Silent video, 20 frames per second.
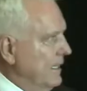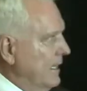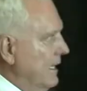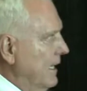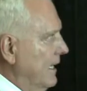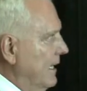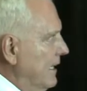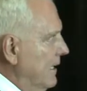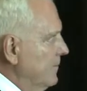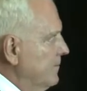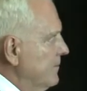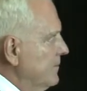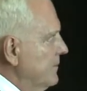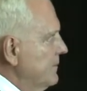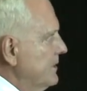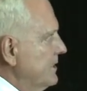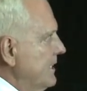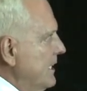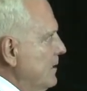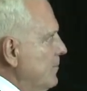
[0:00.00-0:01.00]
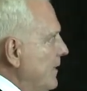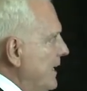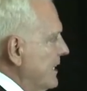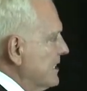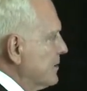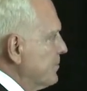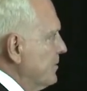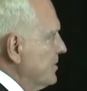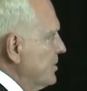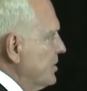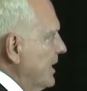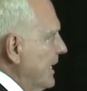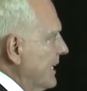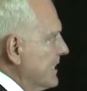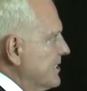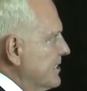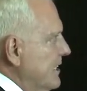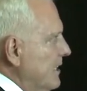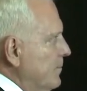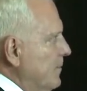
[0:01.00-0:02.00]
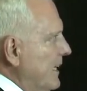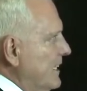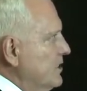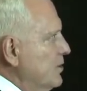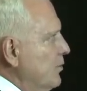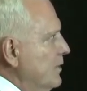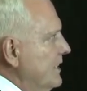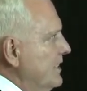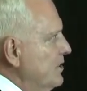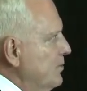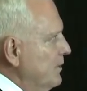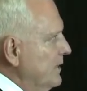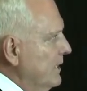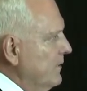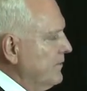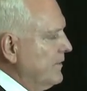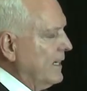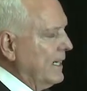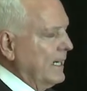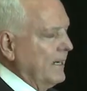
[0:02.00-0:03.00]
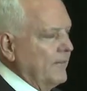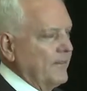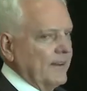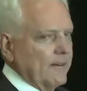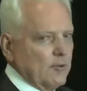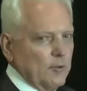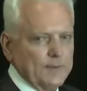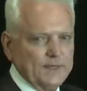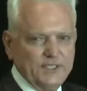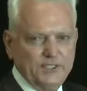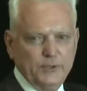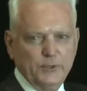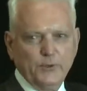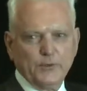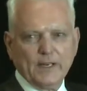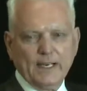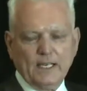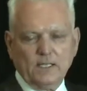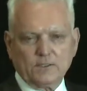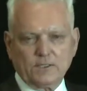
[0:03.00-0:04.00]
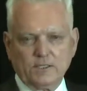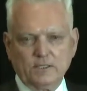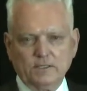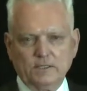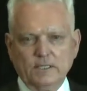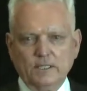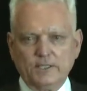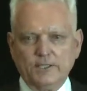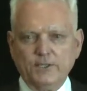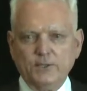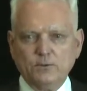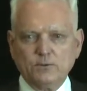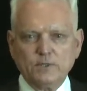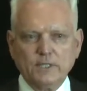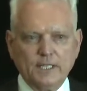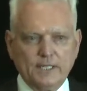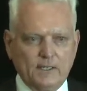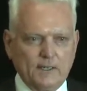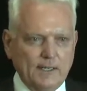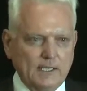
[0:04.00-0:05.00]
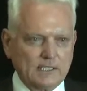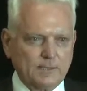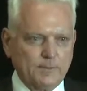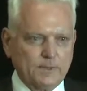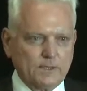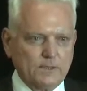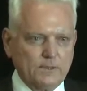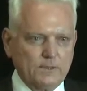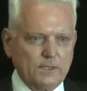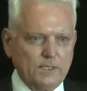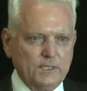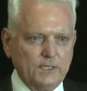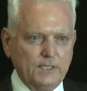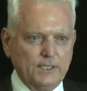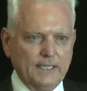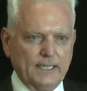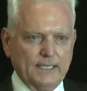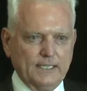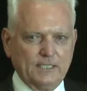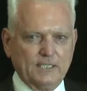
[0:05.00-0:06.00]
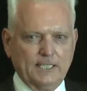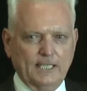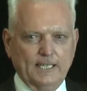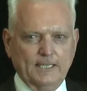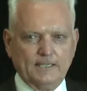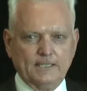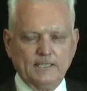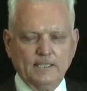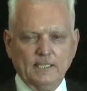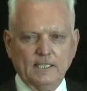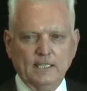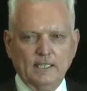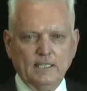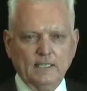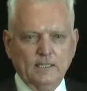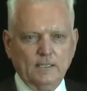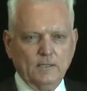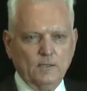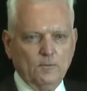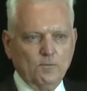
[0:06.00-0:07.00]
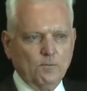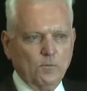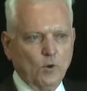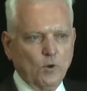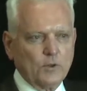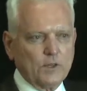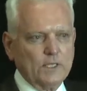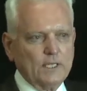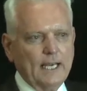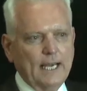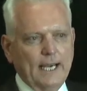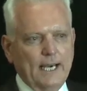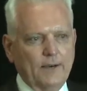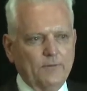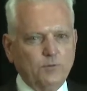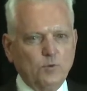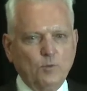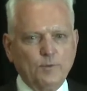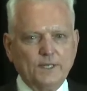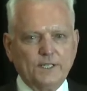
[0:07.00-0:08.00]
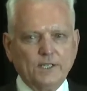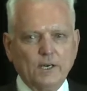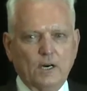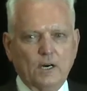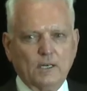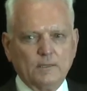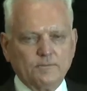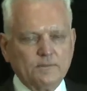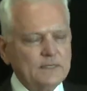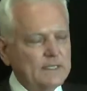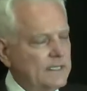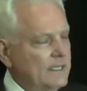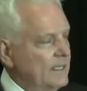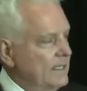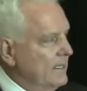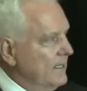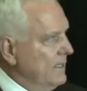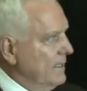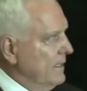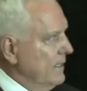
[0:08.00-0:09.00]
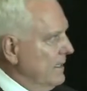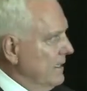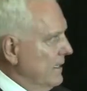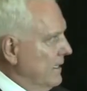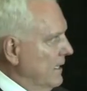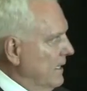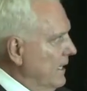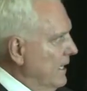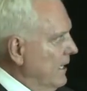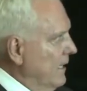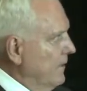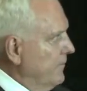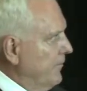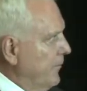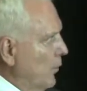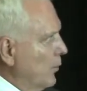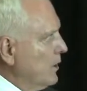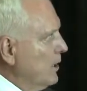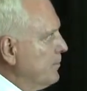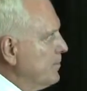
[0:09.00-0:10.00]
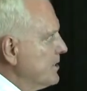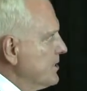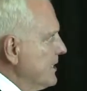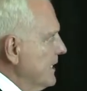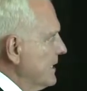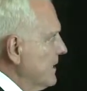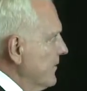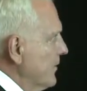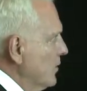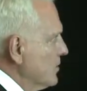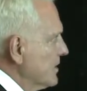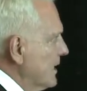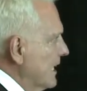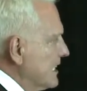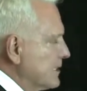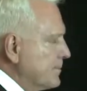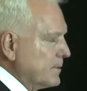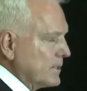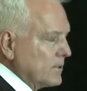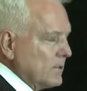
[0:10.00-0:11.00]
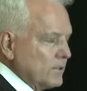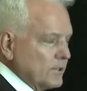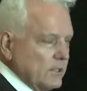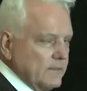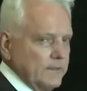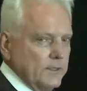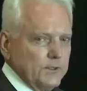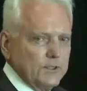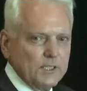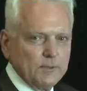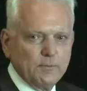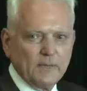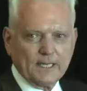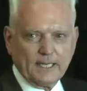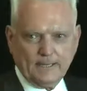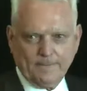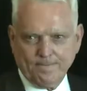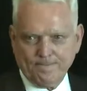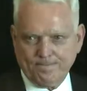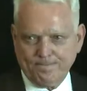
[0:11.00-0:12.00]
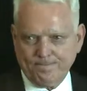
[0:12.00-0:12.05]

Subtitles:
CMS projects that by 2025, there will be 2,000 acute care hospitals in the United States. More than half will be gone. 40% of those hospitals are losing money.